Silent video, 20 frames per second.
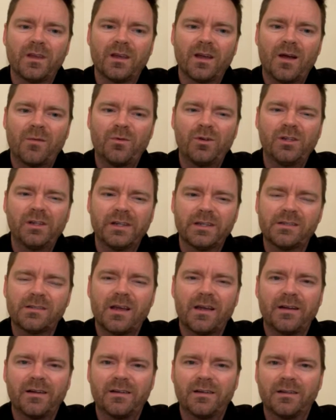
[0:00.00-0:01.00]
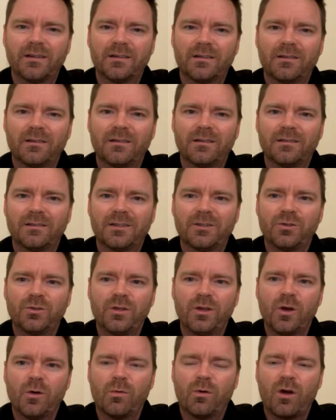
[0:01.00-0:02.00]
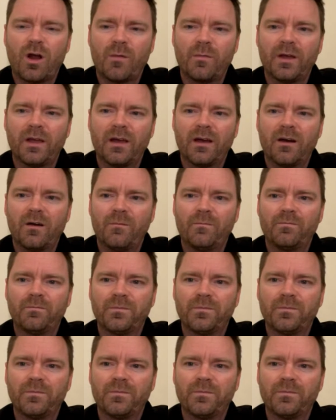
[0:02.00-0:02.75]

I'm really excited to do the Oberammergau.